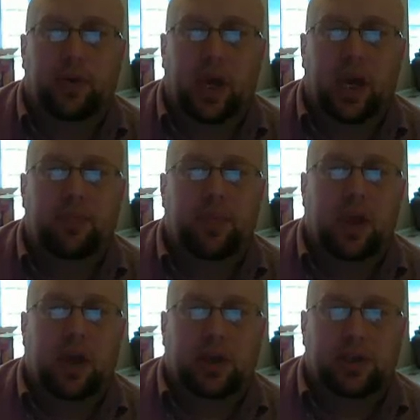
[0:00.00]
Okay,
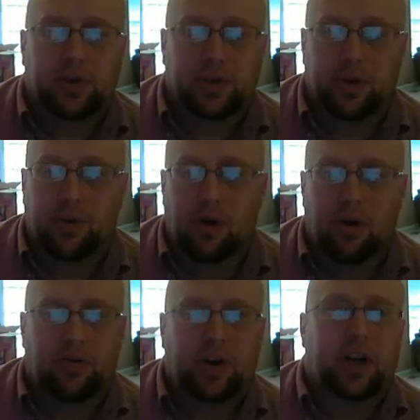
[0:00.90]
still
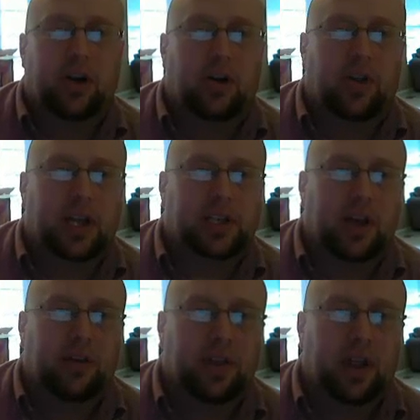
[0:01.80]
0 over here and all that stuff.